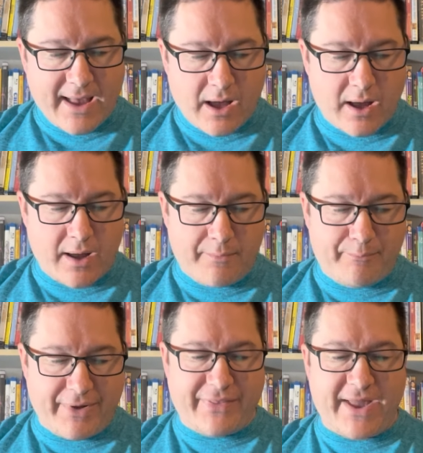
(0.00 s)
Um,
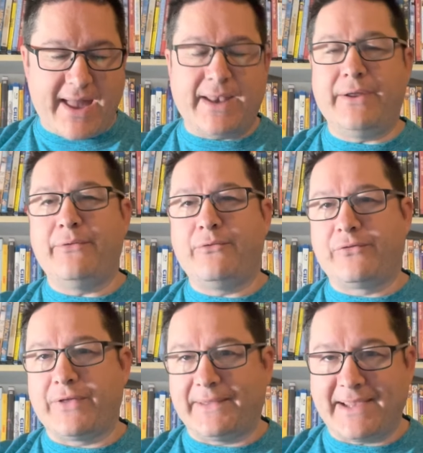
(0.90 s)
but then
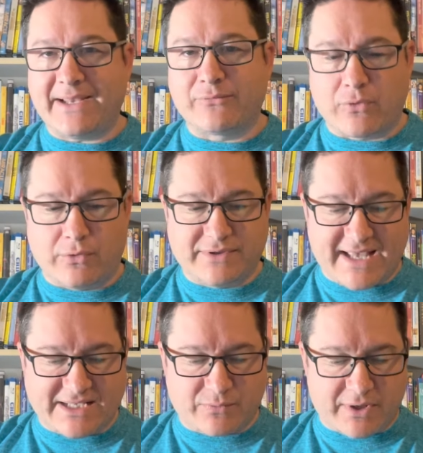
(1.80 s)
for the lead roles, that's where